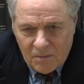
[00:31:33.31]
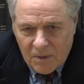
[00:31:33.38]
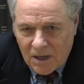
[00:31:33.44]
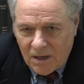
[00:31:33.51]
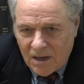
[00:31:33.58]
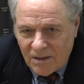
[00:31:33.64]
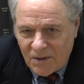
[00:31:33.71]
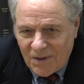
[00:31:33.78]
My
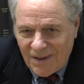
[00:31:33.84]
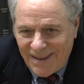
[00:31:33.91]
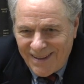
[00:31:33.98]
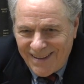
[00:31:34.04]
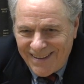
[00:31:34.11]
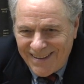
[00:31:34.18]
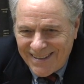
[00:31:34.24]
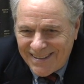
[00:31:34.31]
God,
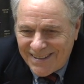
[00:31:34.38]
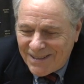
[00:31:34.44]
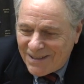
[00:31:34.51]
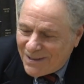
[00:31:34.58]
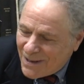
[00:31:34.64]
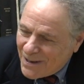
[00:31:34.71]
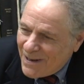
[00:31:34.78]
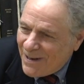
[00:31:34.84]

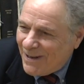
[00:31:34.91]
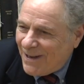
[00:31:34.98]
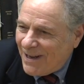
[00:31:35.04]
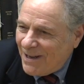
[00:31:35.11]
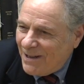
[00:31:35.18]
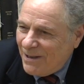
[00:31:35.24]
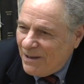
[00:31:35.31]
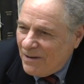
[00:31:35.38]
suddenly
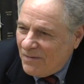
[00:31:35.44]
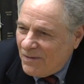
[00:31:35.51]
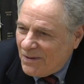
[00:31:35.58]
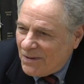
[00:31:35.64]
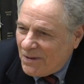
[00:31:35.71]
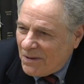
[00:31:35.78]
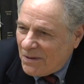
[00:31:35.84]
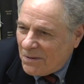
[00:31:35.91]
I leave
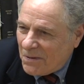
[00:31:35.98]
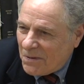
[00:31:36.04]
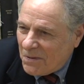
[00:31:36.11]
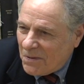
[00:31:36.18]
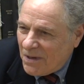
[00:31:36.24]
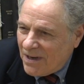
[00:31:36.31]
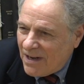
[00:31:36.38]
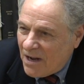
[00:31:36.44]
this other
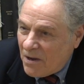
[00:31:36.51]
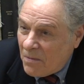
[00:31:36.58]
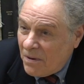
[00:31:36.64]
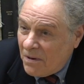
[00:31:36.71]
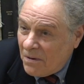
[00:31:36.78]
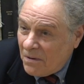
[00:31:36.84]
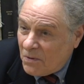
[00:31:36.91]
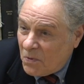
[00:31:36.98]
career and now I'm
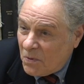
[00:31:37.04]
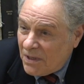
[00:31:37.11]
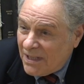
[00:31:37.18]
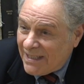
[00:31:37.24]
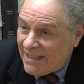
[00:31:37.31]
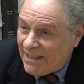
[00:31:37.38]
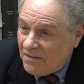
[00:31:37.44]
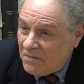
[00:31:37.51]
here
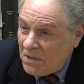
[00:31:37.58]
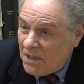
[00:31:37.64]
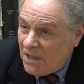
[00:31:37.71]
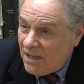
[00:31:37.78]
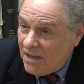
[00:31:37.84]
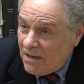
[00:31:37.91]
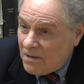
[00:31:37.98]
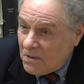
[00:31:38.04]

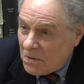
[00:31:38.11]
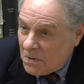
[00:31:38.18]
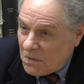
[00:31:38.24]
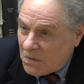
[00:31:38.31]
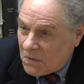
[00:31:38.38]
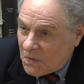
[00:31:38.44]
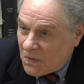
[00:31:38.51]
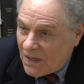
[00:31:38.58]
27
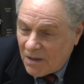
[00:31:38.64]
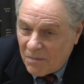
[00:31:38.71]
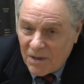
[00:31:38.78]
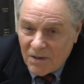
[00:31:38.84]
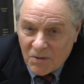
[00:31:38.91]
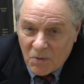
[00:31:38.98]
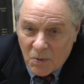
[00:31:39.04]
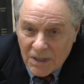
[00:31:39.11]
years, right? I'm
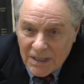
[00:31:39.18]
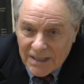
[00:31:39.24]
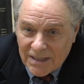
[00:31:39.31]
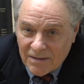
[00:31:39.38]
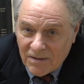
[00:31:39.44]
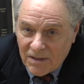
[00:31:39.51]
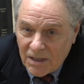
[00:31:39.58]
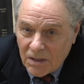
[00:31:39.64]
here
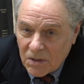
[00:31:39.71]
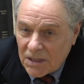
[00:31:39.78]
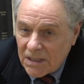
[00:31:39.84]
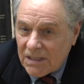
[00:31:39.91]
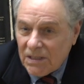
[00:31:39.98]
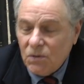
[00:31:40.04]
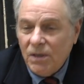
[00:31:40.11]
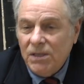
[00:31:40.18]
27 years.
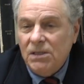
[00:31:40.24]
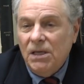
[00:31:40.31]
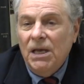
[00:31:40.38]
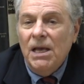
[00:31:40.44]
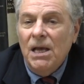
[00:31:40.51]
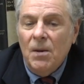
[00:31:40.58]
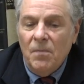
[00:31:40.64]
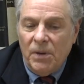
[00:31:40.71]
This is crazy.
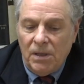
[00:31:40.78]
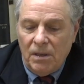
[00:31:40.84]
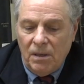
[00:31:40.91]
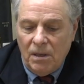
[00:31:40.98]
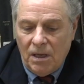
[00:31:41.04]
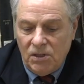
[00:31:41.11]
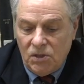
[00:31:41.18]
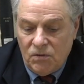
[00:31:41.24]
But
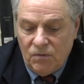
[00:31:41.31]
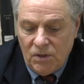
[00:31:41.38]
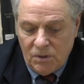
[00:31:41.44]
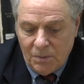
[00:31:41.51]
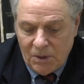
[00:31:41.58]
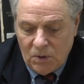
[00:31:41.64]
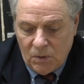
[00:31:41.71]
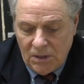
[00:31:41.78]
I just
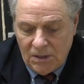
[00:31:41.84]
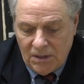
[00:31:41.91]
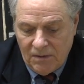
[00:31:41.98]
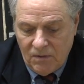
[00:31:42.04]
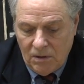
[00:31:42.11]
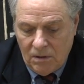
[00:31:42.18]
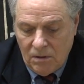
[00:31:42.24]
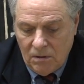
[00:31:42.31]
finished my
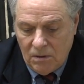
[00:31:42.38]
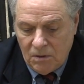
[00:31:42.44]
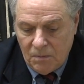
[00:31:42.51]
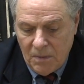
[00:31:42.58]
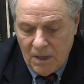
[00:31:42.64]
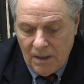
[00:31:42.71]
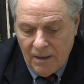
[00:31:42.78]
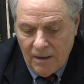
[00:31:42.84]
27th year this
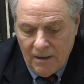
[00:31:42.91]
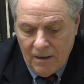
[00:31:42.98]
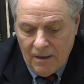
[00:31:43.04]
May.